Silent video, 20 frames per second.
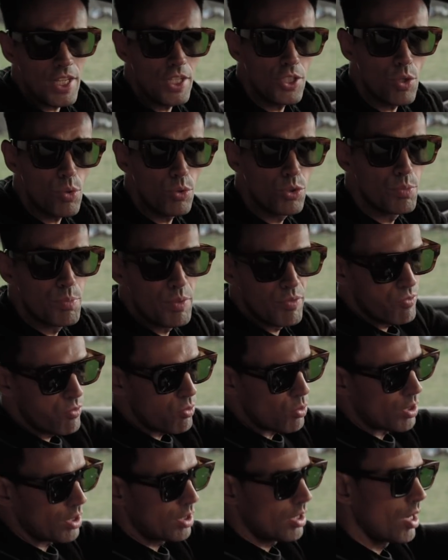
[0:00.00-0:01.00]
I told you
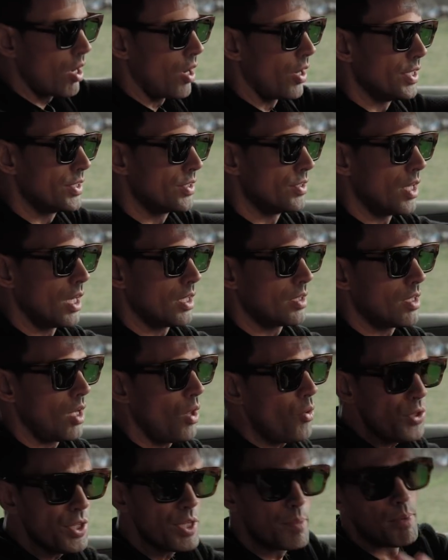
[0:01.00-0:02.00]
before, the car is not
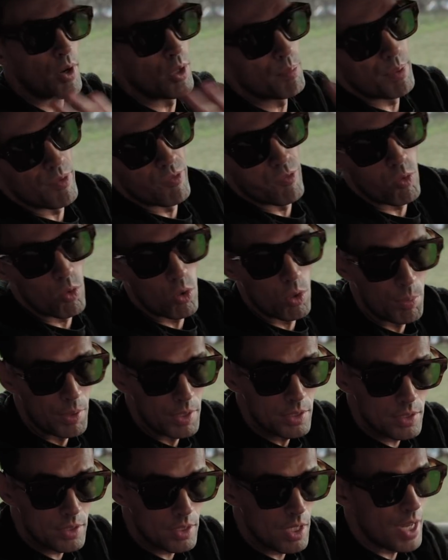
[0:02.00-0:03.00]
only about
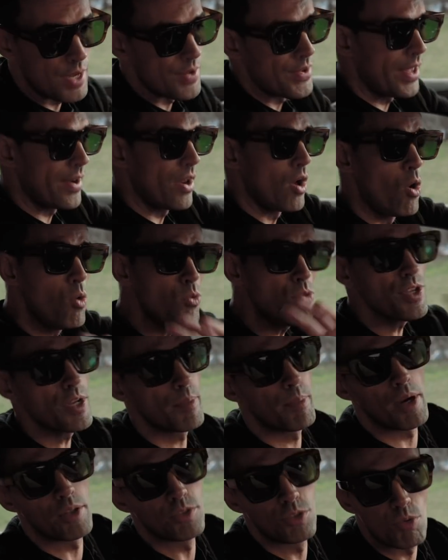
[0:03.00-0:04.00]
performance and not only
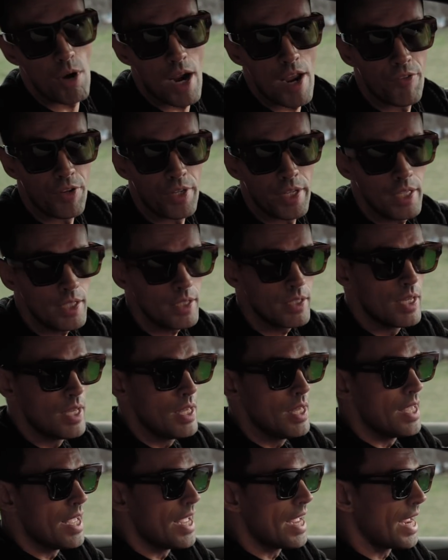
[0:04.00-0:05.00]
about driving it,
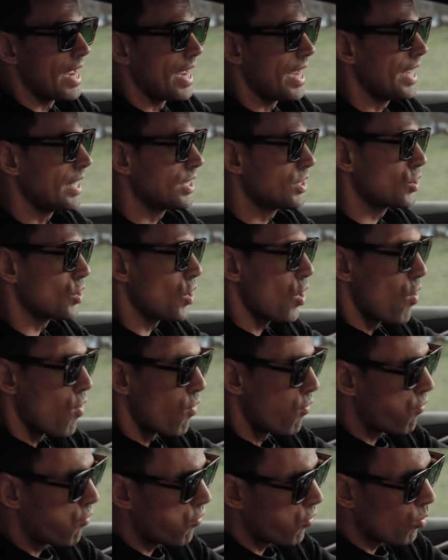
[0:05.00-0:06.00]
it's
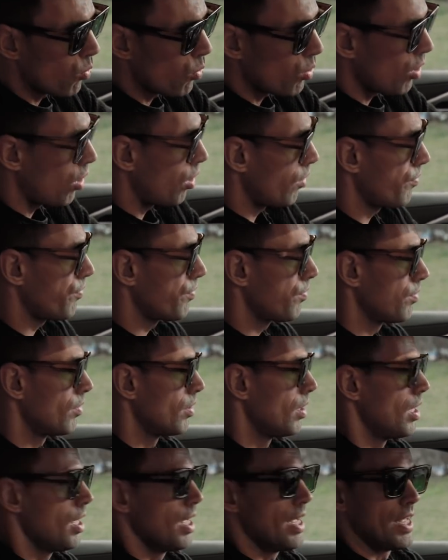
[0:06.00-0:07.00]
full of
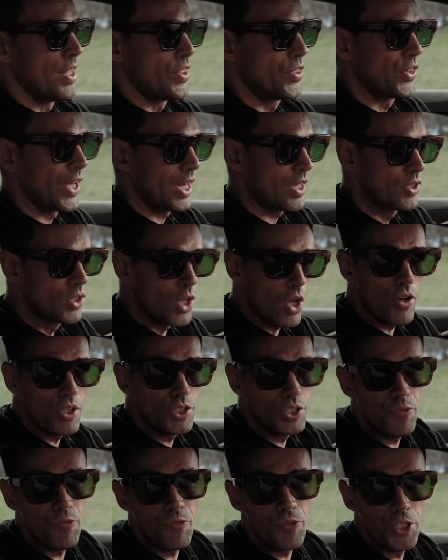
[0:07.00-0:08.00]

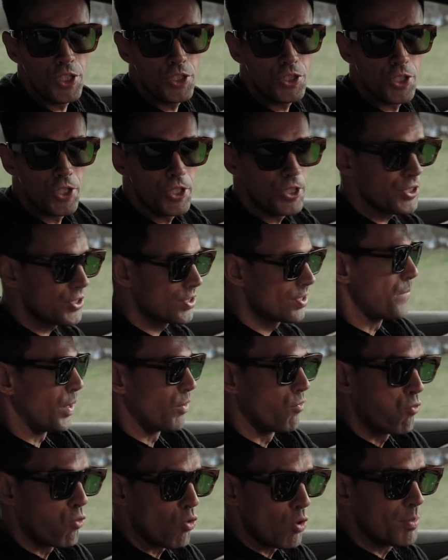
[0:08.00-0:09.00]
technology features,
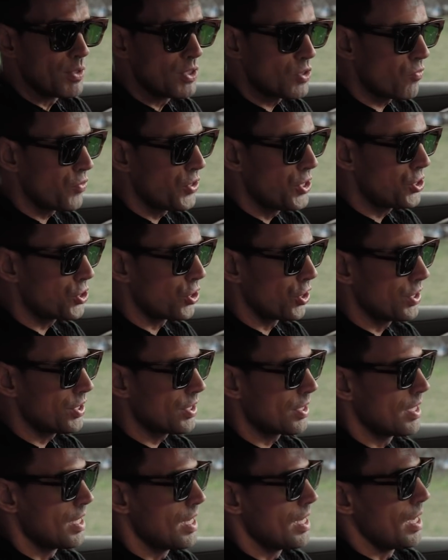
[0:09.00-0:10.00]
performance
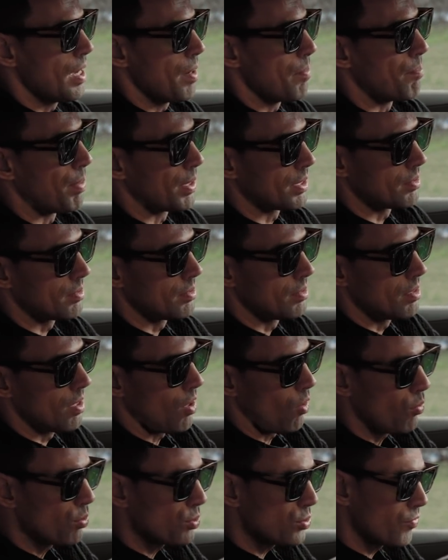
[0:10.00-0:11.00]
features, but
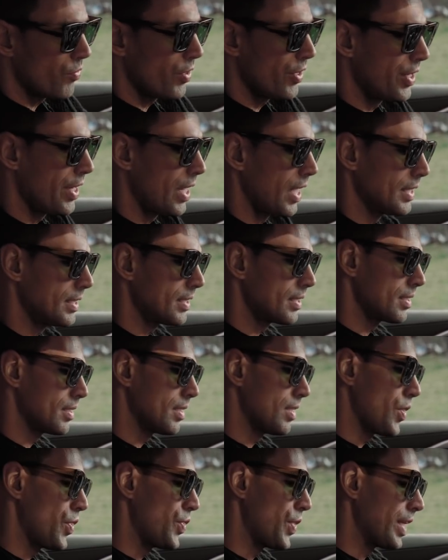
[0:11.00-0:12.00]
also very nice
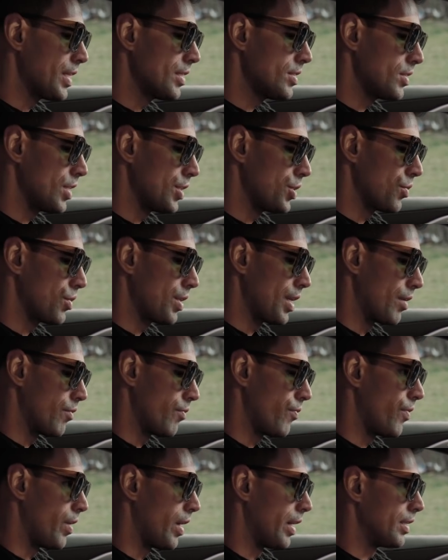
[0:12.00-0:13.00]
things that you can
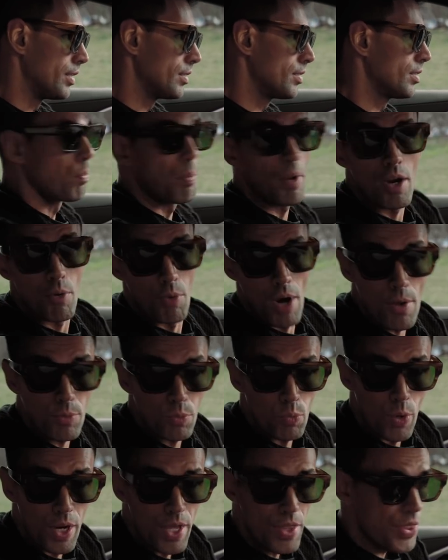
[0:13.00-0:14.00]
find, play
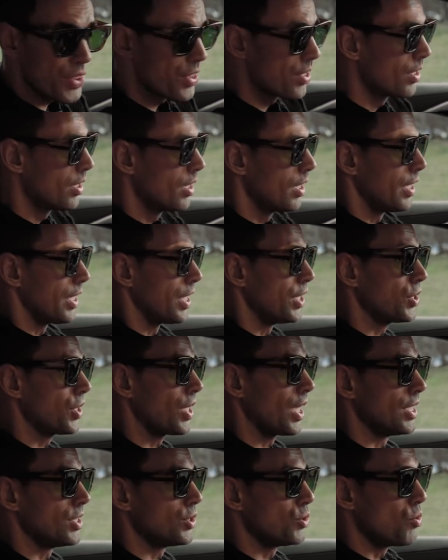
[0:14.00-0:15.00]
around with in
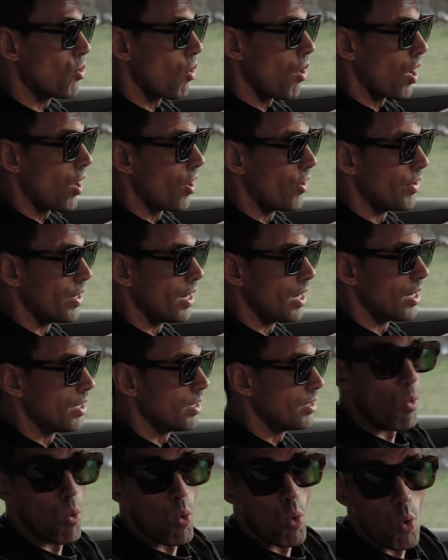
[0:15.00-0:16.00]
case you are
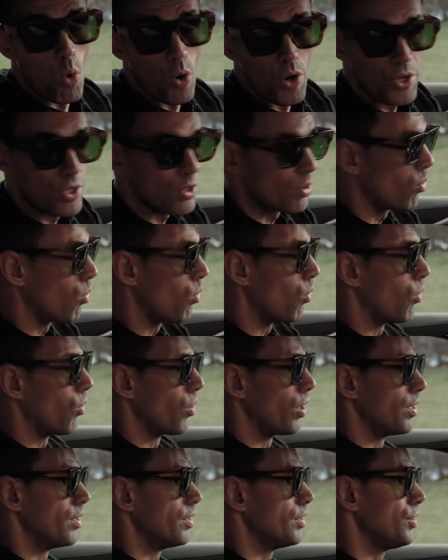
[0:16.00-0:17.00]
bored,
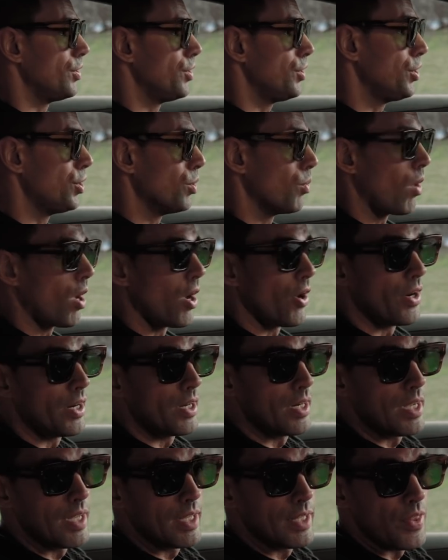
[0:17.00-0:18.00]
or you are
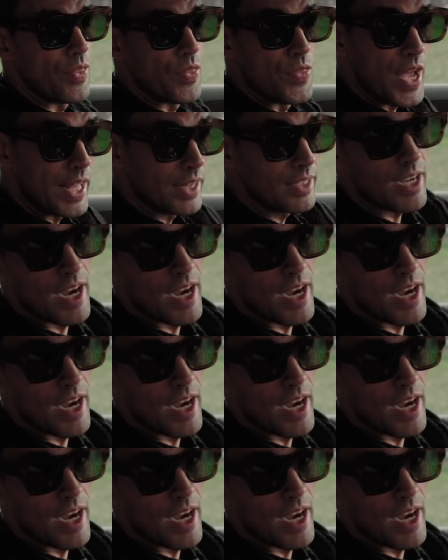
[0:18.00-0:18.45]
that